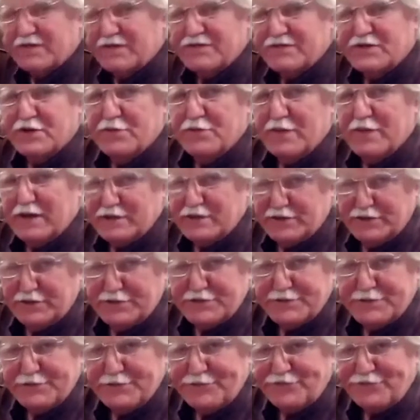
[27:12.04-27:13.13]
2
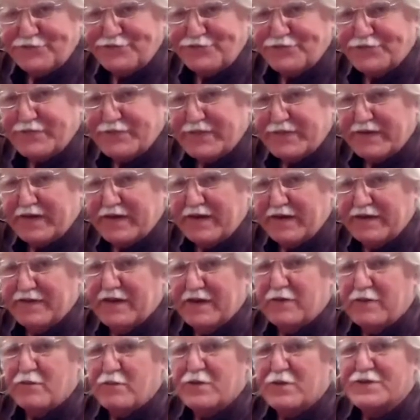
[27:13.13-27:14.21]
measures. Okay, and then
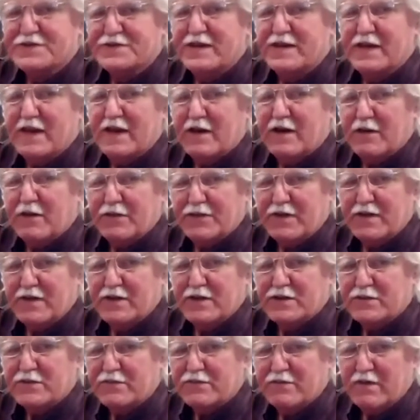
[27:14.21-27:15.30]
we'll see how things
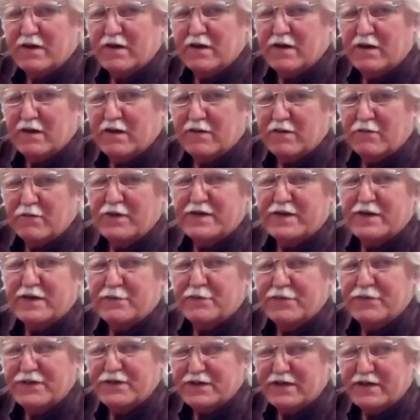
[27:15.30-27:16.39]

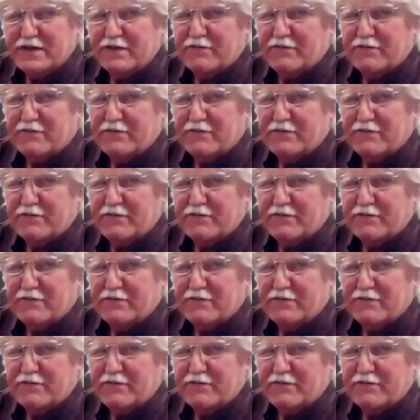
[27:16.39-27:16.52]
recapitulate and